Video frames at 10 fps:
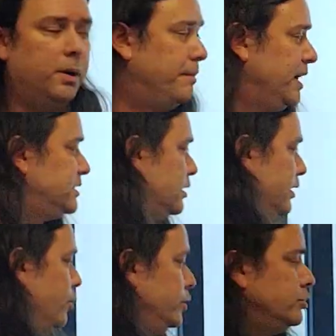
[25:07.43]
but
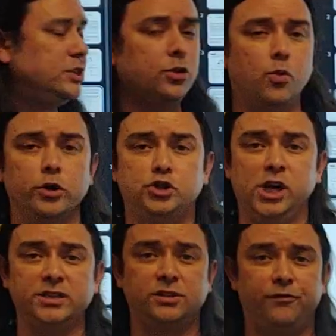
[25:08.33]
basically when you see the word
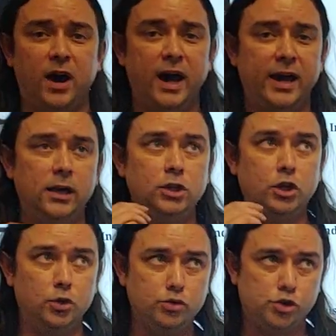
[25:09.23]
justify,
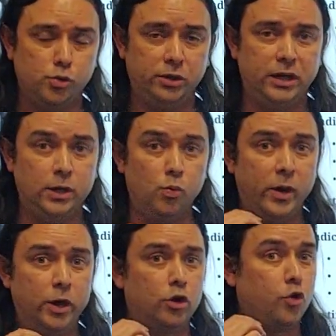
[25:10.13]
usually
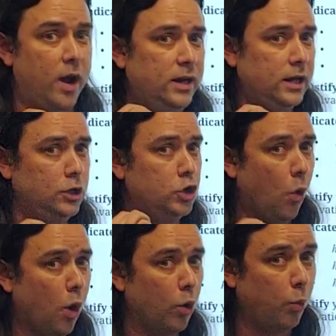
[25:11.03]
we're grading
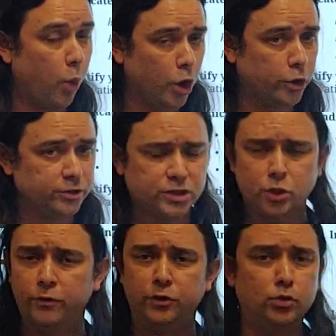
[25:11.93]
your words.
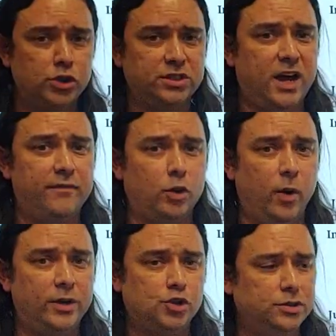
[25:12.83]
So if you just have
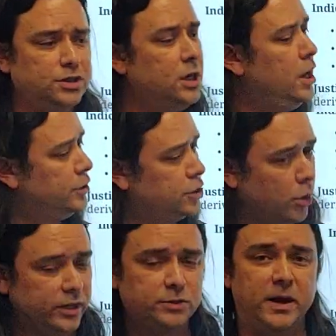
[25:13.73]
equations,
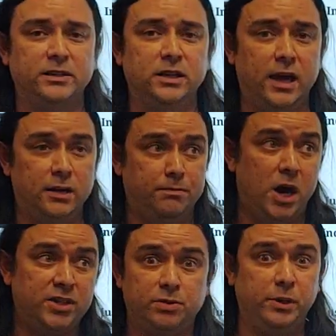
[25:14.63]
don't expect to get
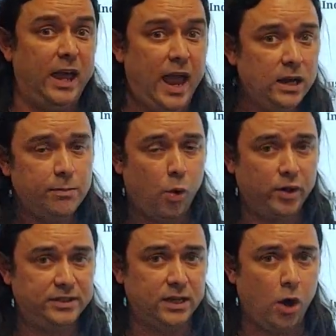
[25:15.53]
possibly any
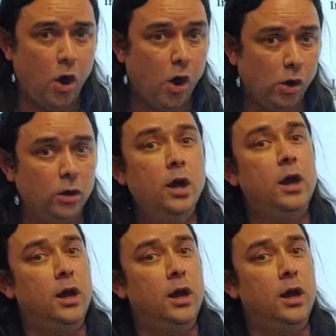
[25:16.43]
points at all.